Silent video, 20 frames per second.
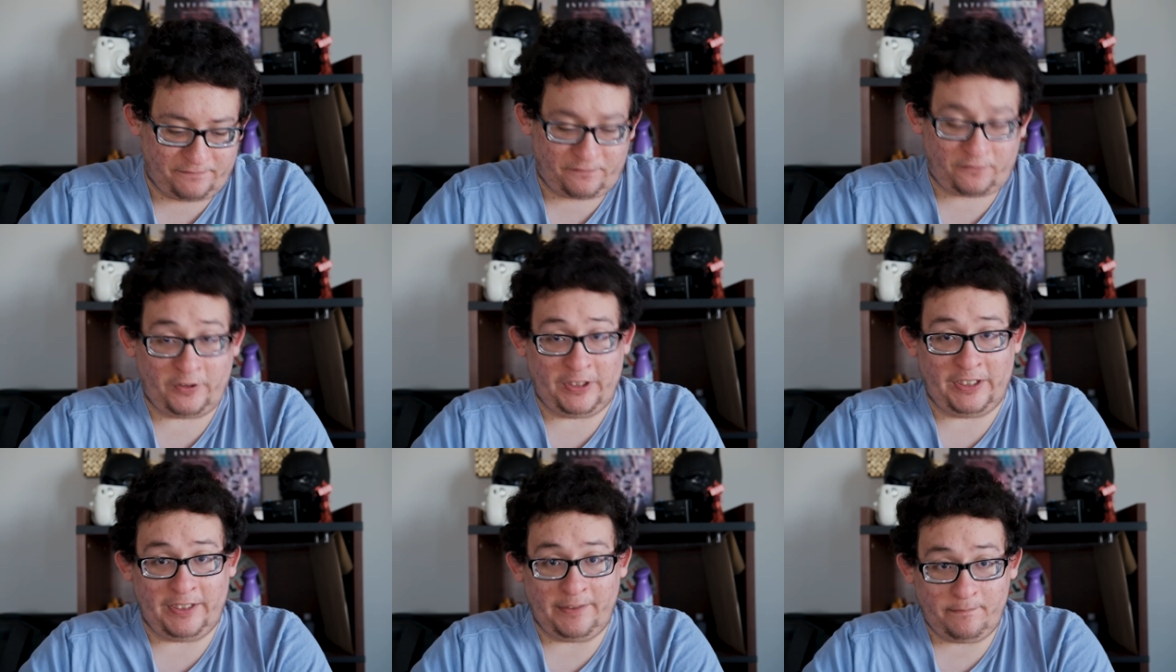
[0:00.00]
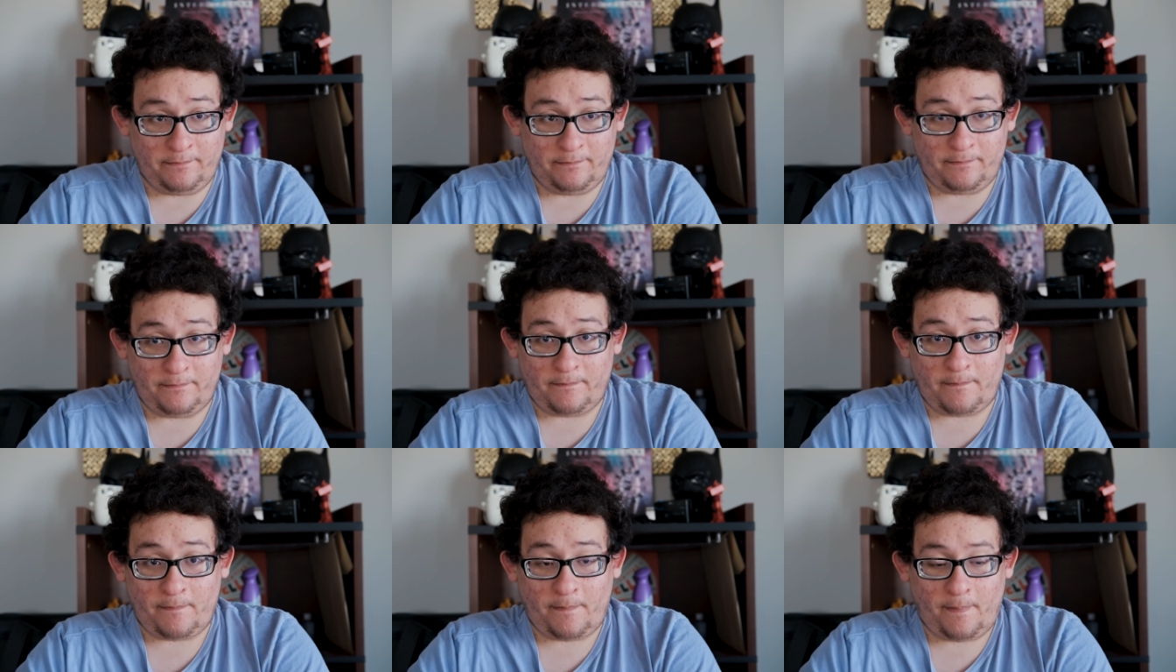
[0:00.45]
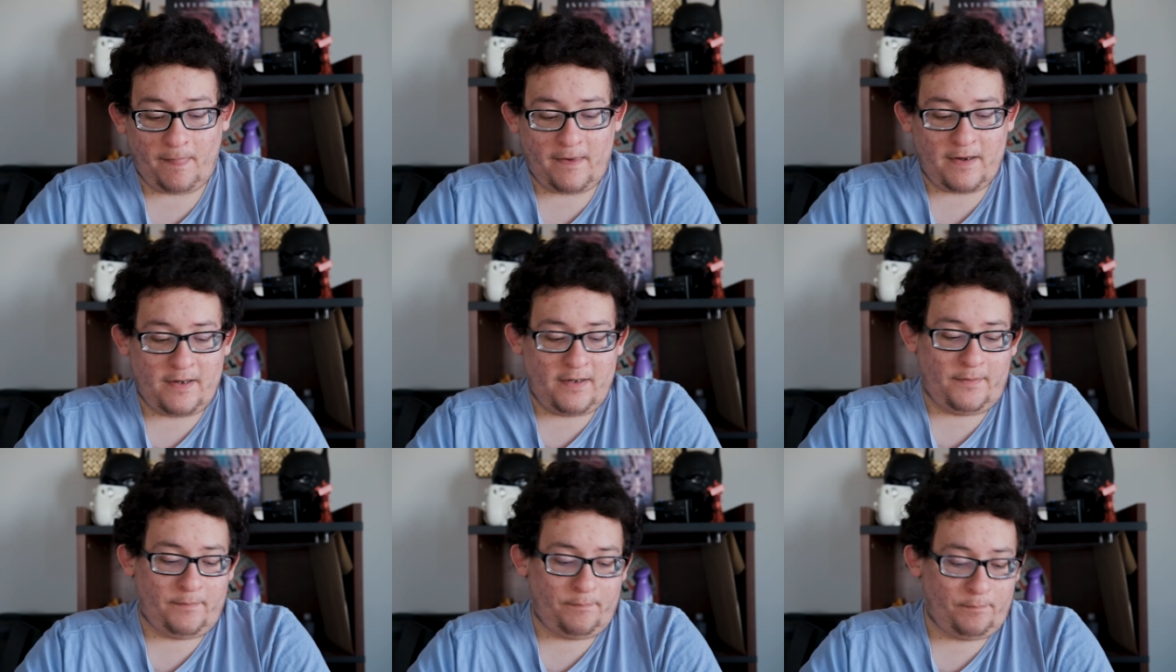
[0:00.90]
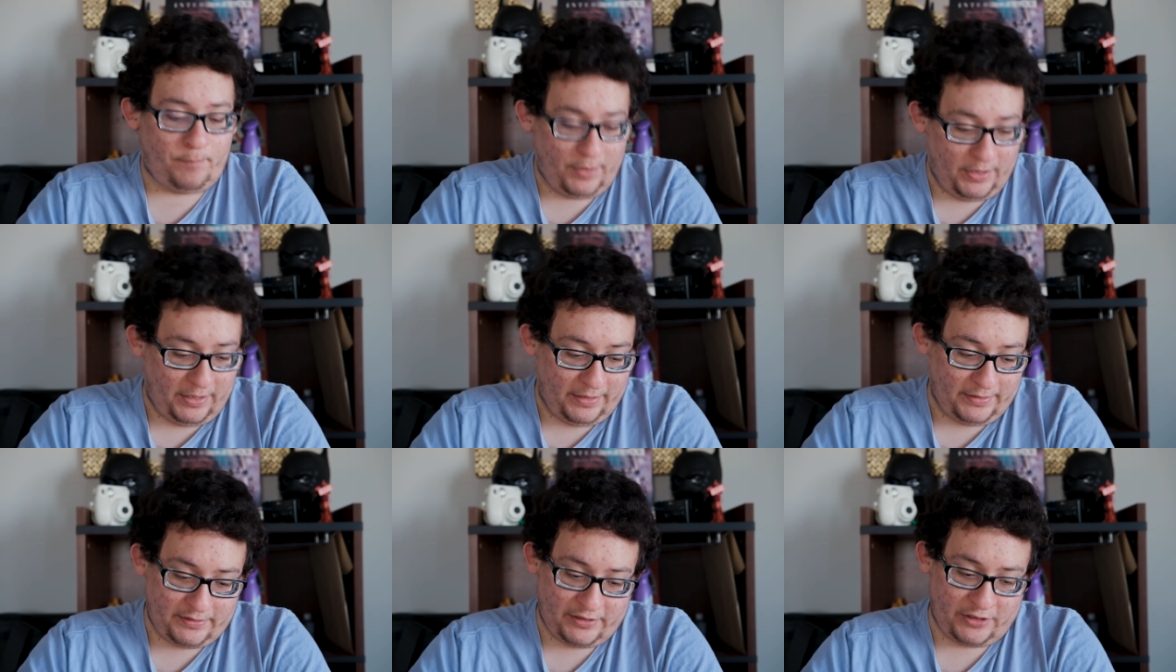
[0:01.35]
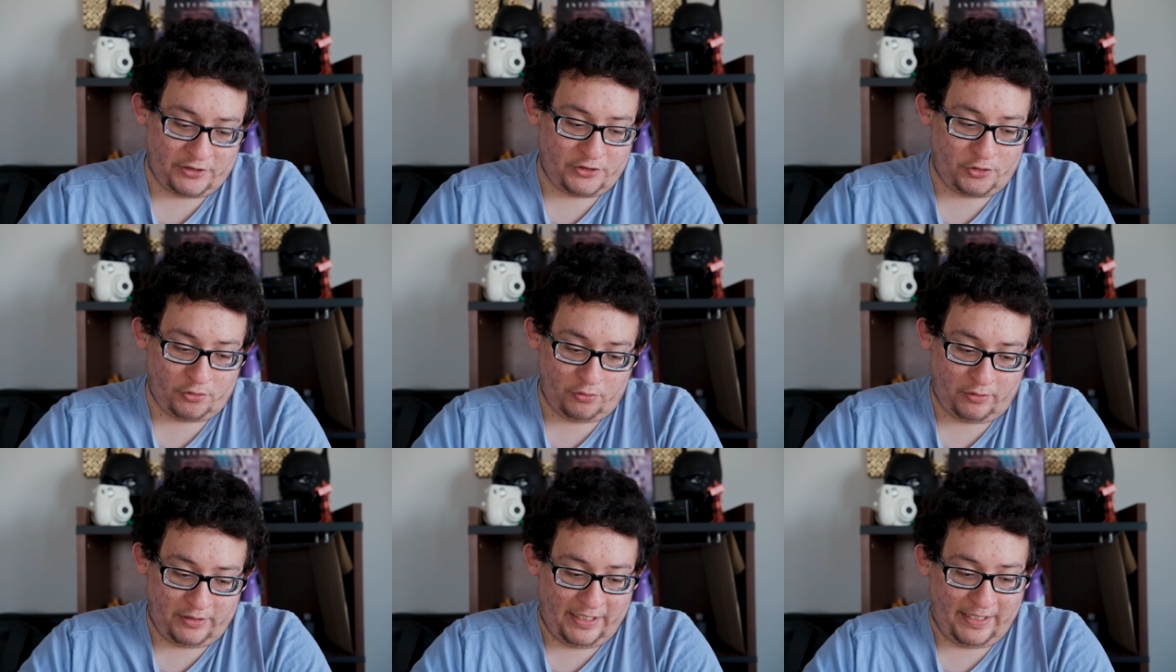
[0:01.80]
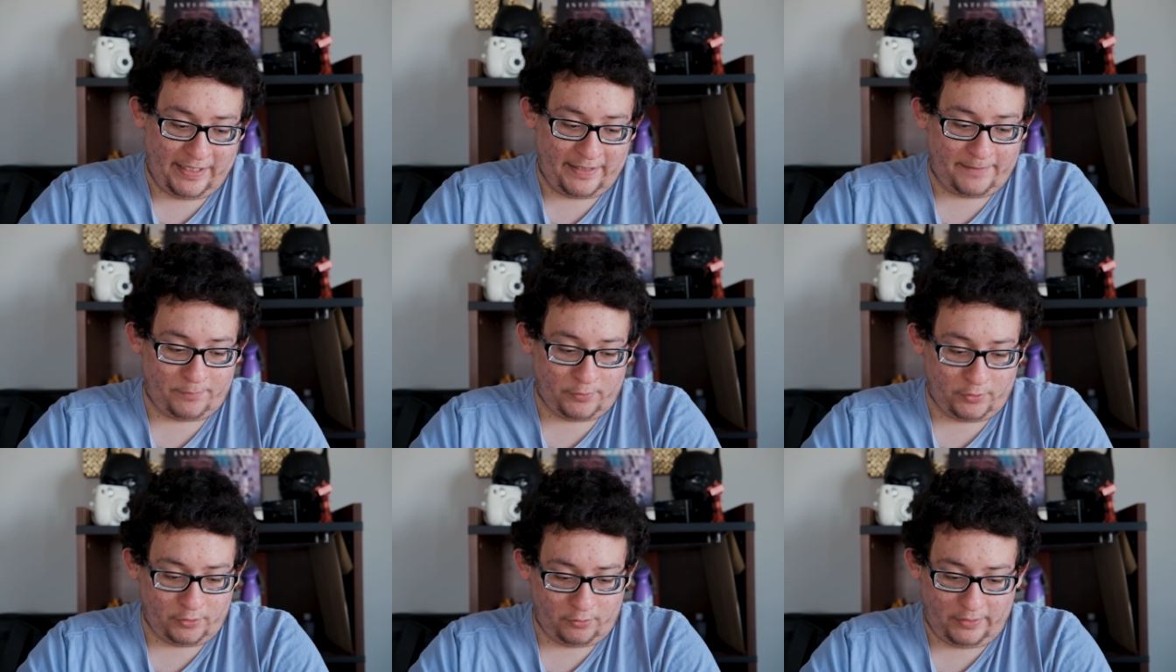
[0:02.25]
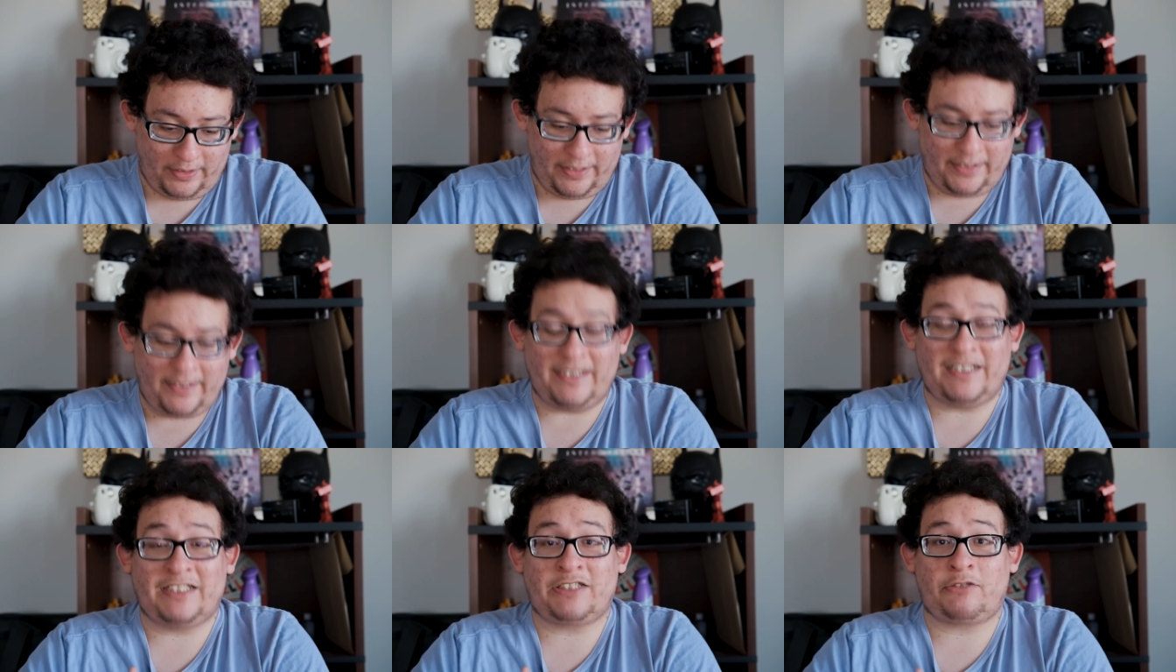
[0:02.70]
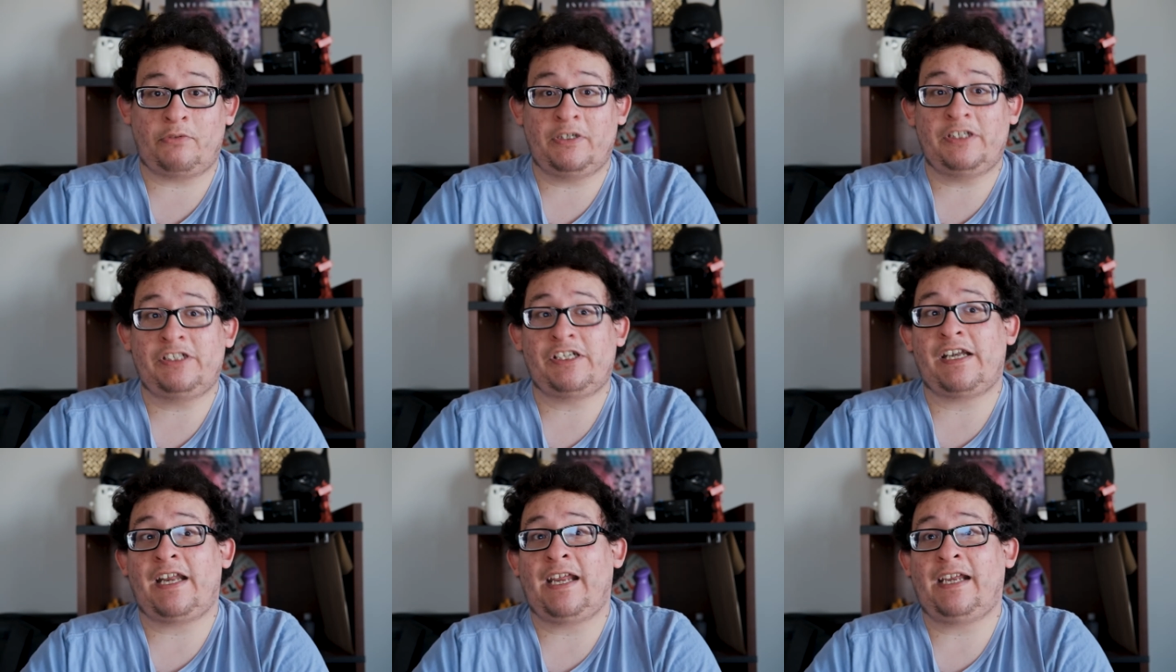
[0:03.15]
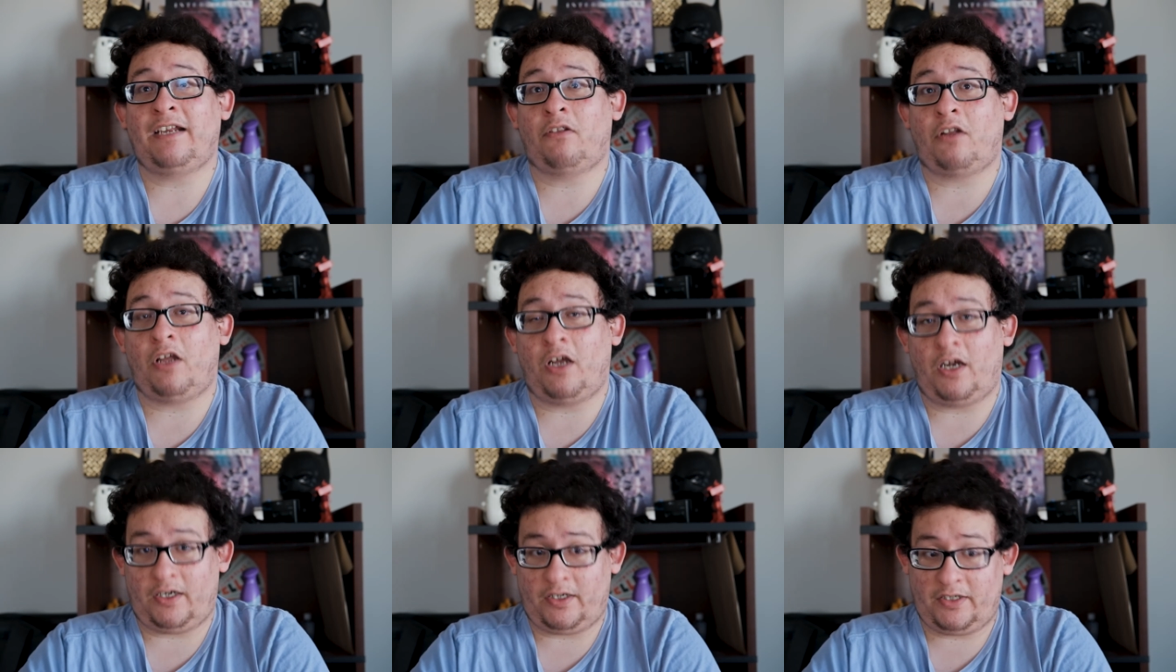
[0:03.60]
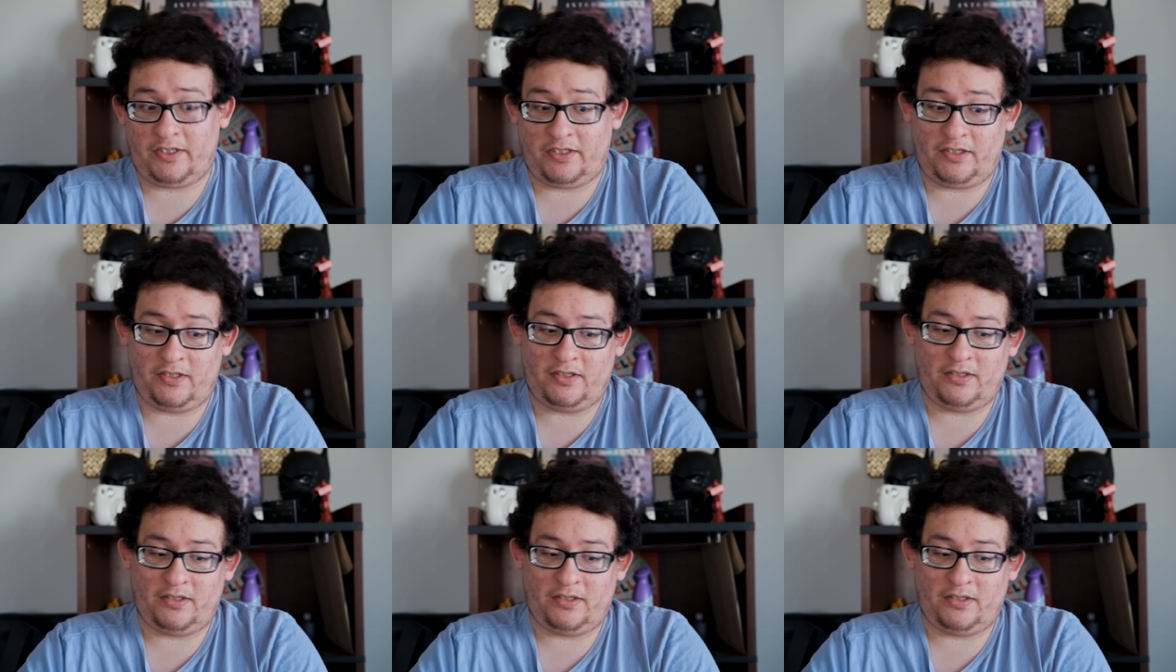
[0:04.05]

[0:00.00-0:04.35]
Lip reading: free, but the 2K Blu-ray is region A locked.